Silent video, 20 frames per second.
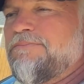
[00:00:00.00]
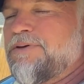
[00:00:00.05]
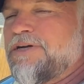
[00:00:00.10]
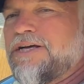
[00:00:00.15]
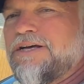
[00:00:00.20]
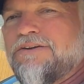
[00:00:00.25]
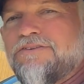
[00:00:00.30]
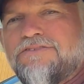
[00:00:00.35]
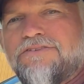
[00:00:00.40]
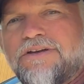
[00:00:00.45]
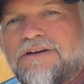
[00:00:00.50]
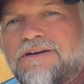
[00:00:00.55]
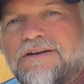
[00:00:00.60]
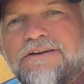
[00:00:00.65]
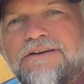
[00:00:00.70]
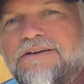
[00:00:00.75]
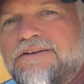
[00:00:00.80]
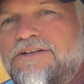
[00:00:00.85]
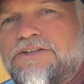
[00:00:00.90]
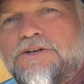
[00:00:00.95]
because they
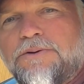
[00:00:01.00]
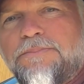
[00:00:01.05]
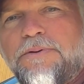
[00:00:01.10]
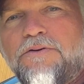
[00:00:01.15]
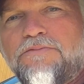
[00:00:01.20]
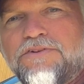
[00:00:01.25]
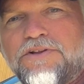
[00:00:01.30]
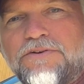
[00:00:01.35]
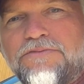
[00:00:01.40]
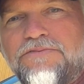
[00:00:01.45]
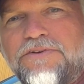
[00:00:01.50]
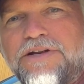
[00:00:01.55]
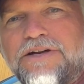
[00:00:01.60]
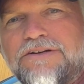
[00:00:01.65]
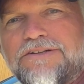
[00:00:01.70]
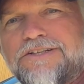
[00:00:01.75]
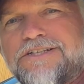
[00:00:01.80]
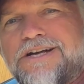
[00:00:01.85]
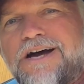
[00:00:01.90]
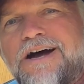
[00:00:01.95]
trip over their feet
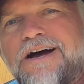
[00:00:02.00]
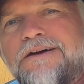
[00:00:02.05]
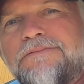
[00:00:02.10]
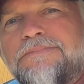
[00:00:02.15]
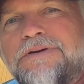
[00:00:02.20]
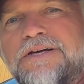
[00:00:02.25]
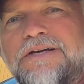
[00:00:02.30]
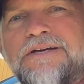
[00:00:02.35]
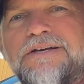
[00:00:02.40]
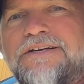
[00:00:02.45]
all the time.